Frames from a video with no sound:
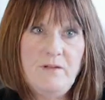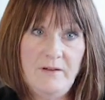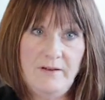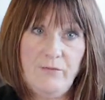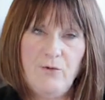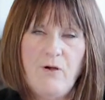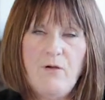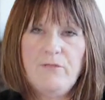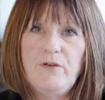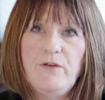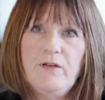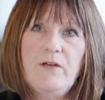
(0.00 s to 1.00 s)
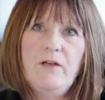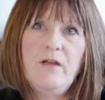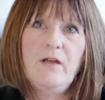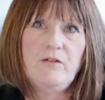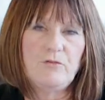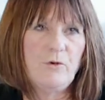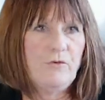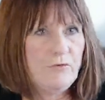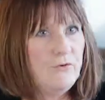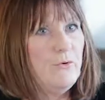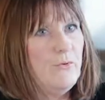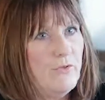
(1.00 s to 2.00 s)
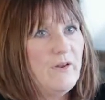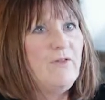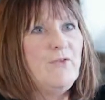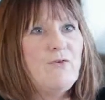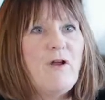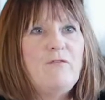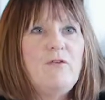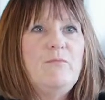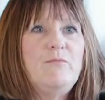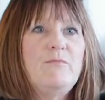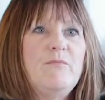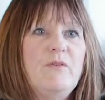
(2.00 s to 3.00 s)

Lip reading: lithographing. So I used to do the lithographing